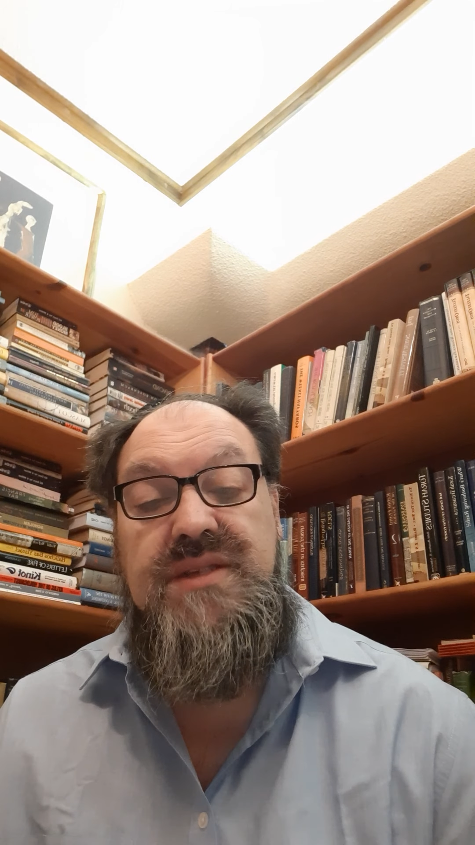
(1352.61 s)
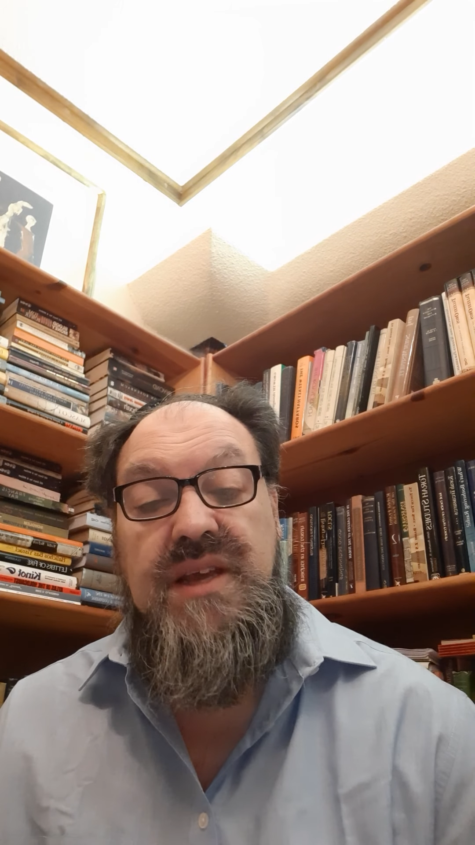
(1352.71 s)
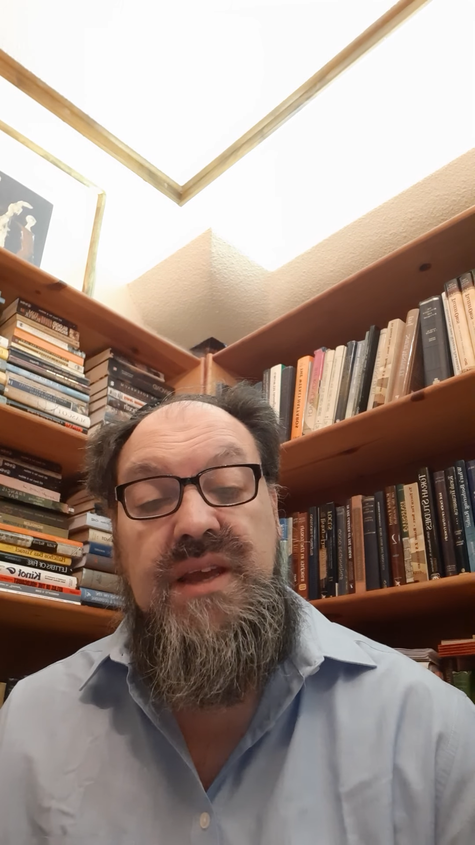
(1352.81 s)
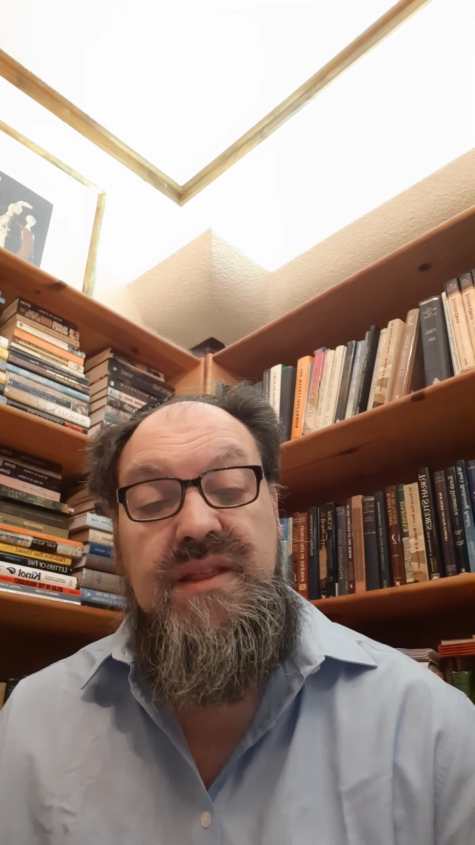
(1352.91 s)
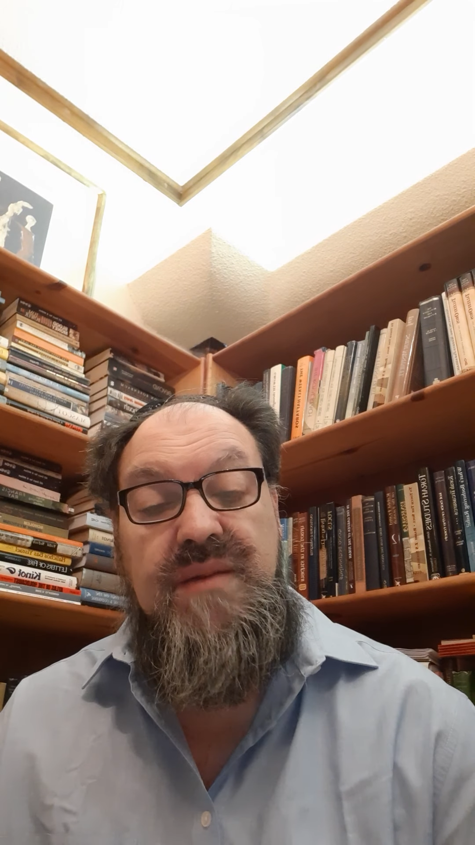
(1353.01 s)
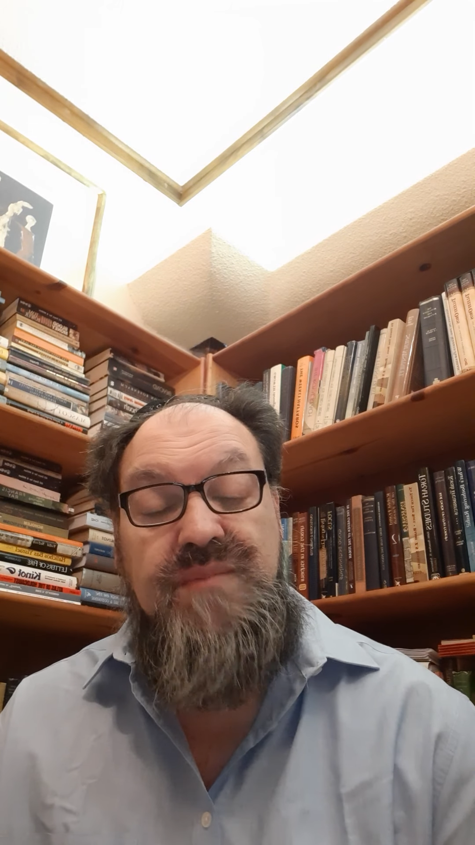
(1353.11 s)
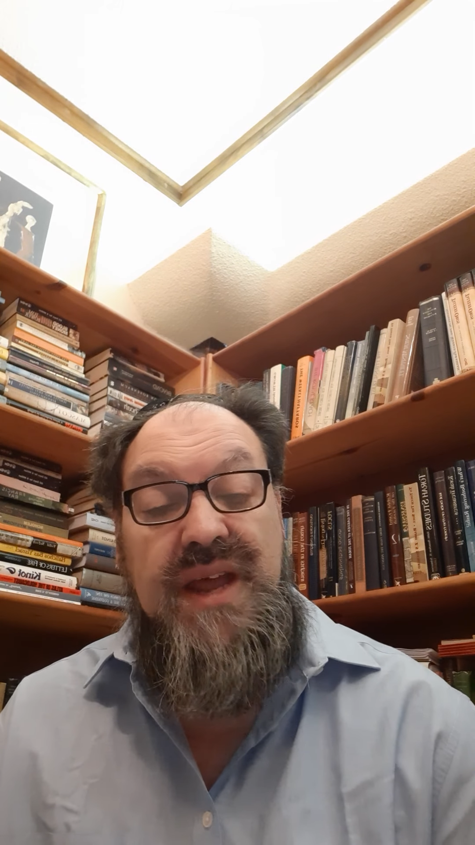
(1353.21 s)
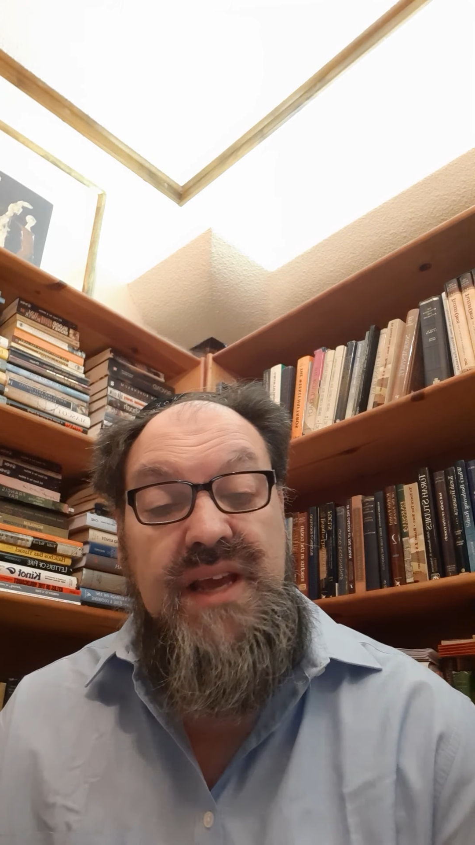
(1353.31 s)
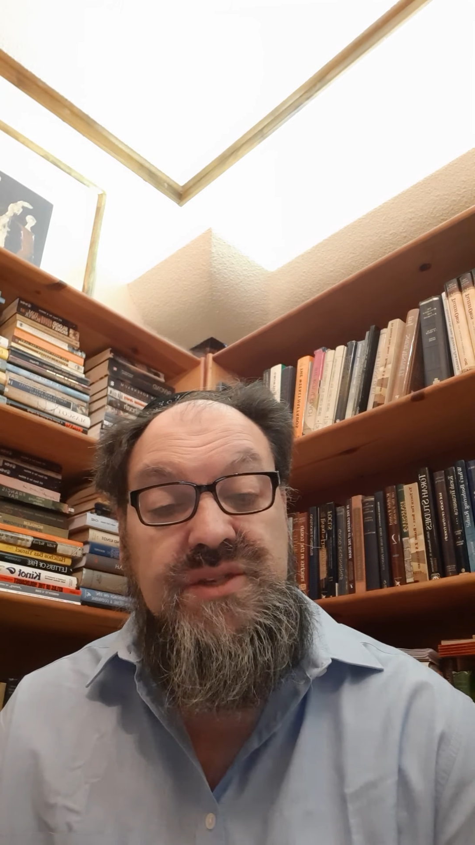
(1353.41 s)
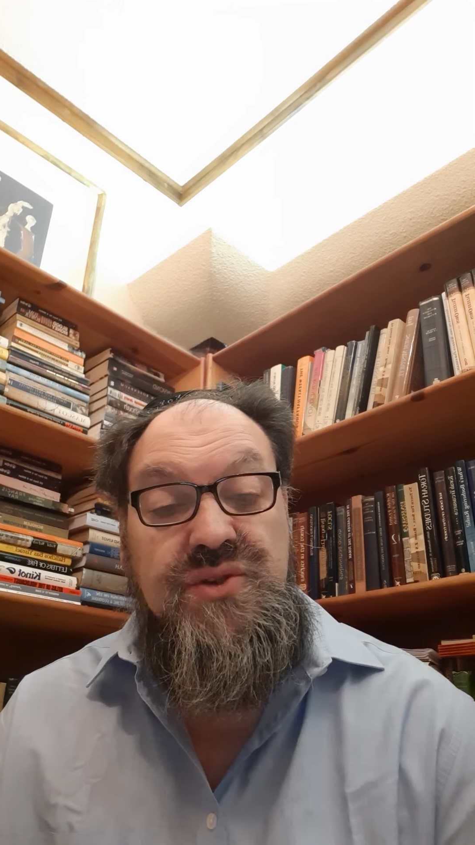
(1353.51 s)
the
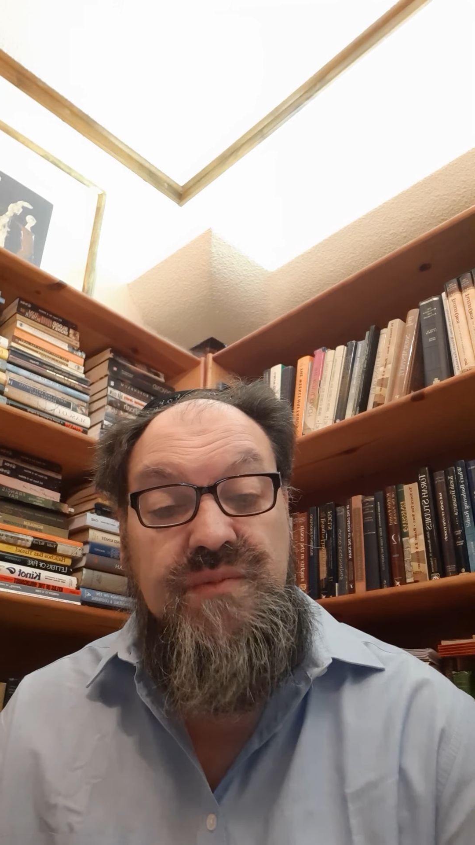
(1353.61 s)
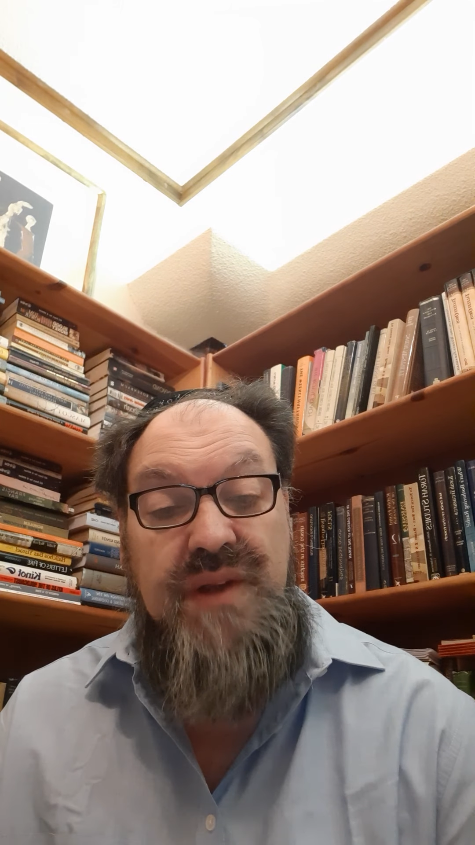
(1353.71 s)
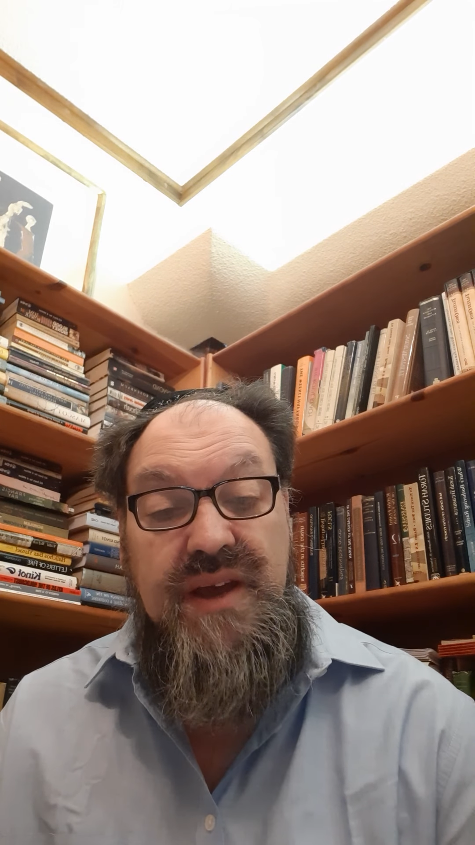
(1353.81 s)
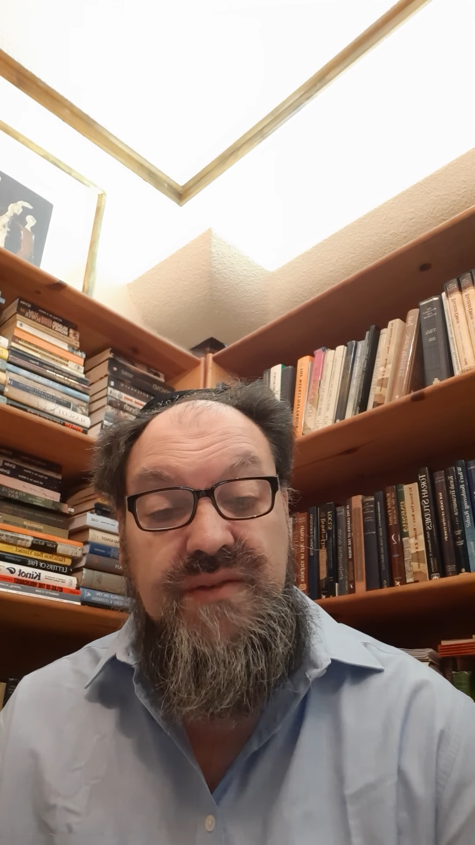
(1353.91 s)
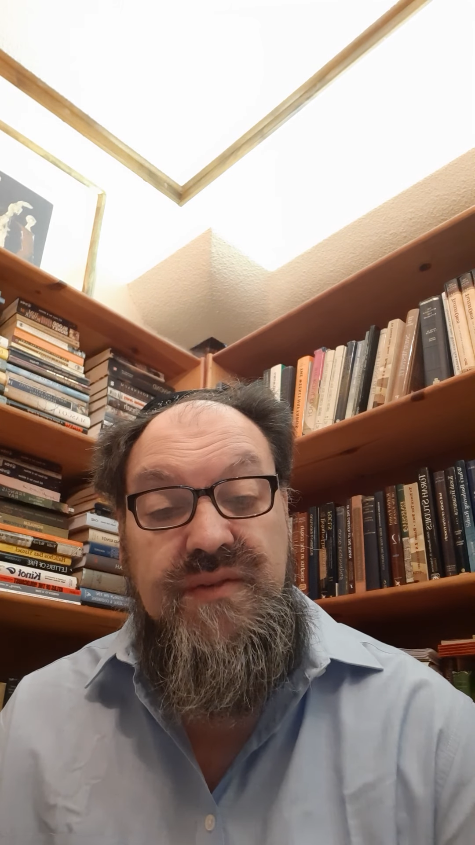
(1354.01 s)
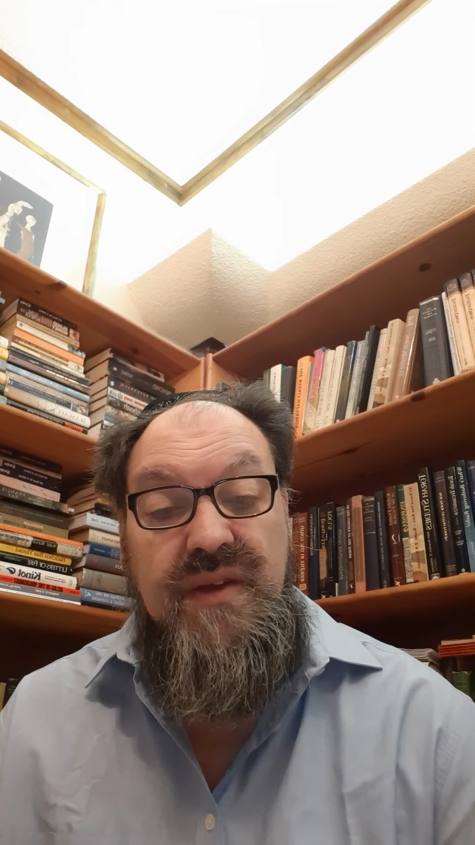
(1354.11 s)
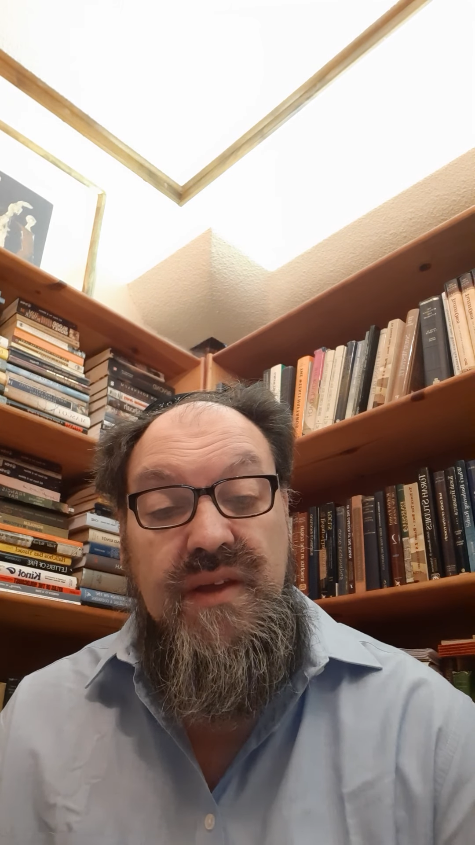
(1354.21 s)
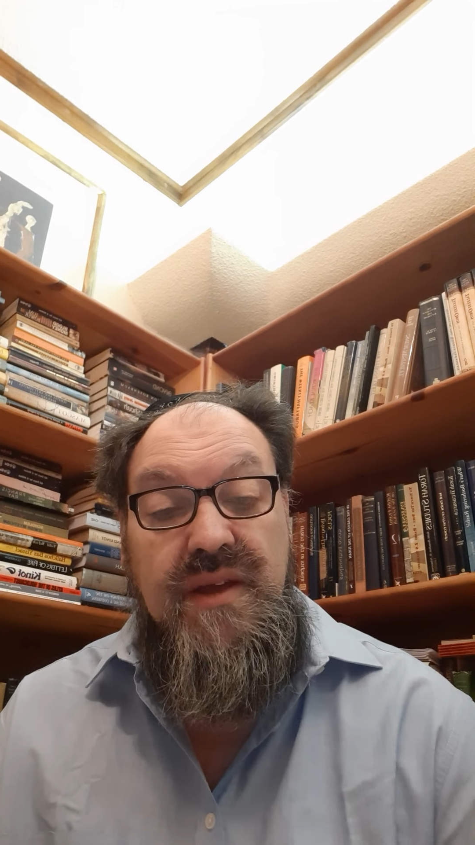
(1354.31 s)
plagues took place.